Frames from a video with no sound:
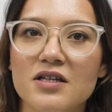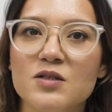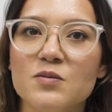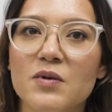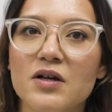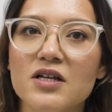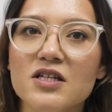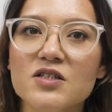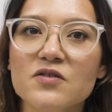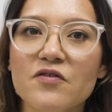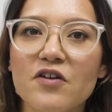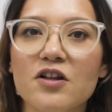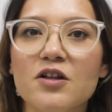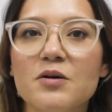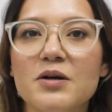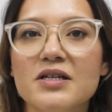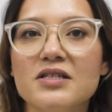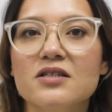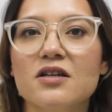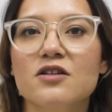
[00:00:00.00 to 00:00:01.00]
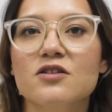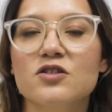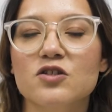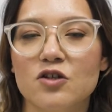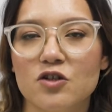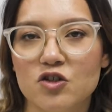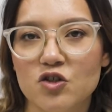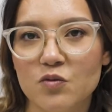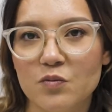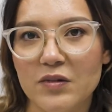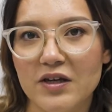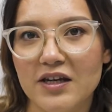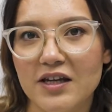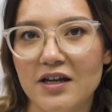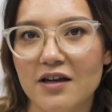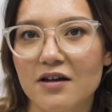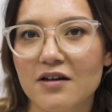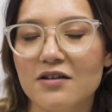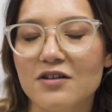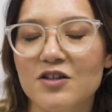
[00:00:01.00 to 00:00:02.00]
as well as follow us on social
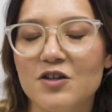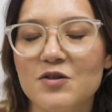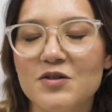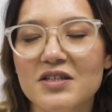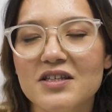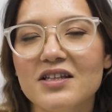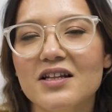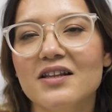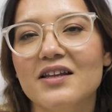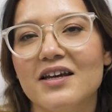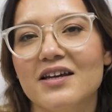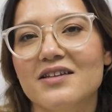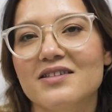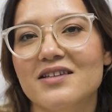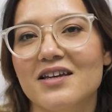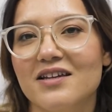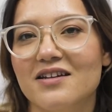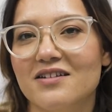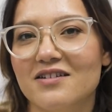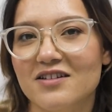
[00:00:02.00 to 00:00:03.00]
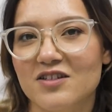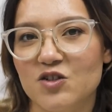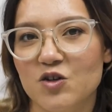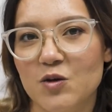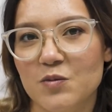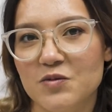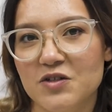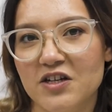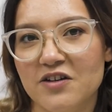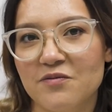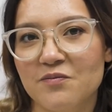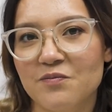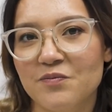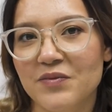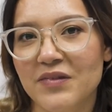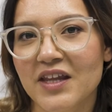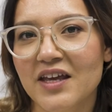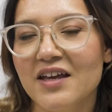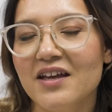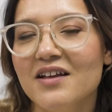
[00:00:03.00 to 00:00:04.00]
media using the links in the description.
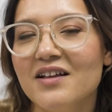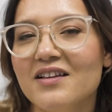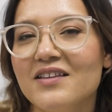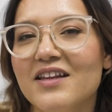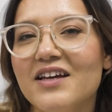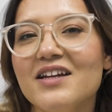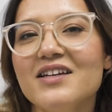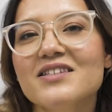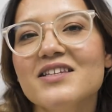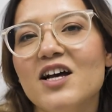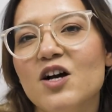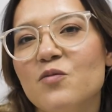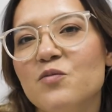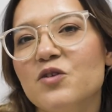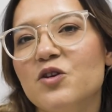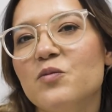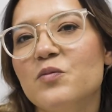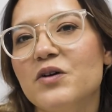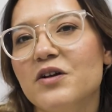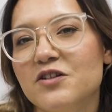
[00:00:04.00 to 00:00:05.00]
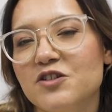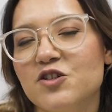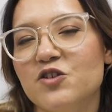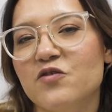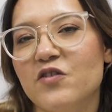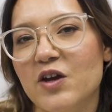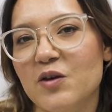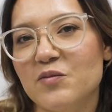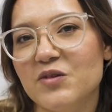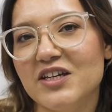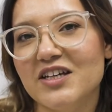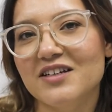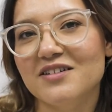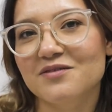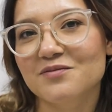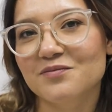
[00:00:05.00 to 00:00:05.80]
Let us help you build your family.